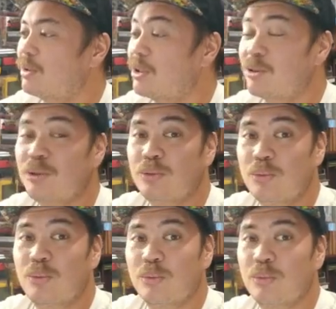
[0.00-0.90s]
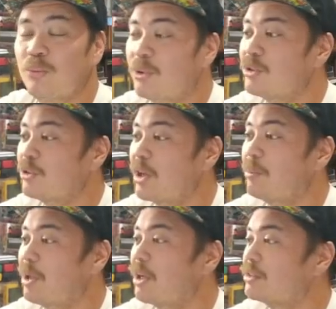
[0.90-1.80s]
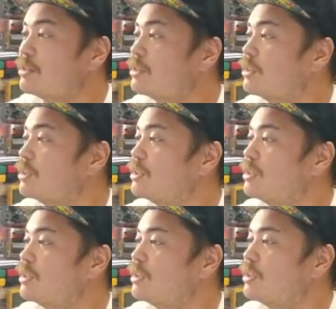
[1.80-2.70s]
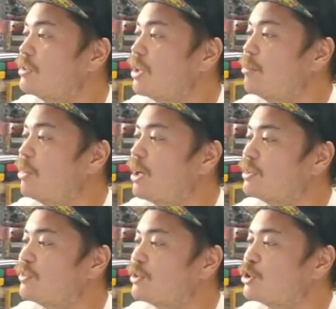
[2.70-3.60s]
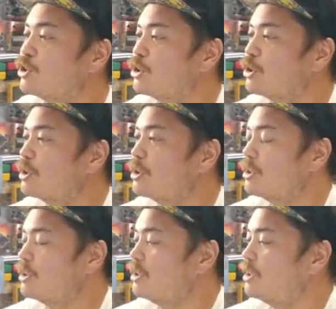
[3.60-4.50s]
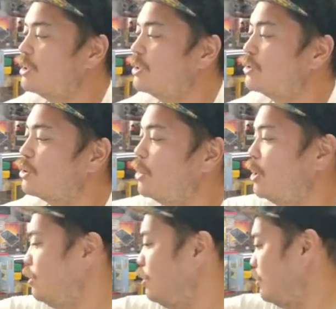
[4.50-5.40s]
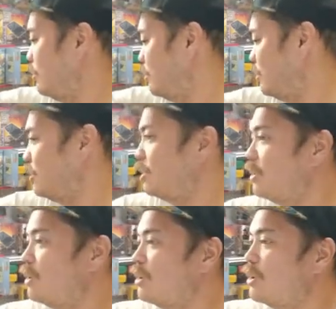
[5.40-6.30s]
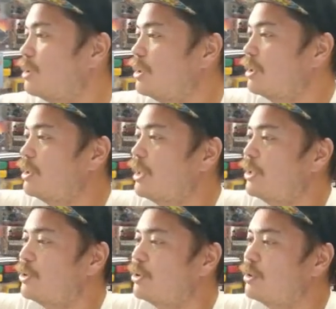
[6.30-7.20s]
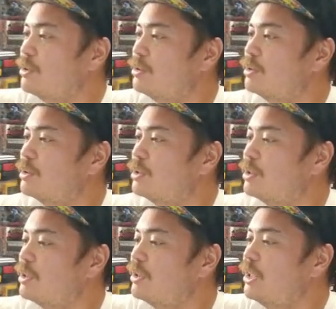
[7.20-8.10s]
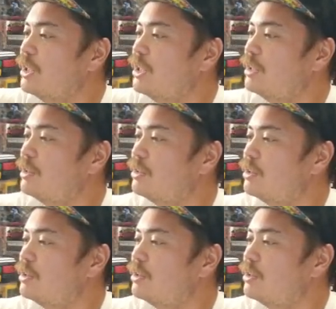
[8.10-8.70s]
This was a great box. Great box for sure. Sharpedo. Lantern. Diglett.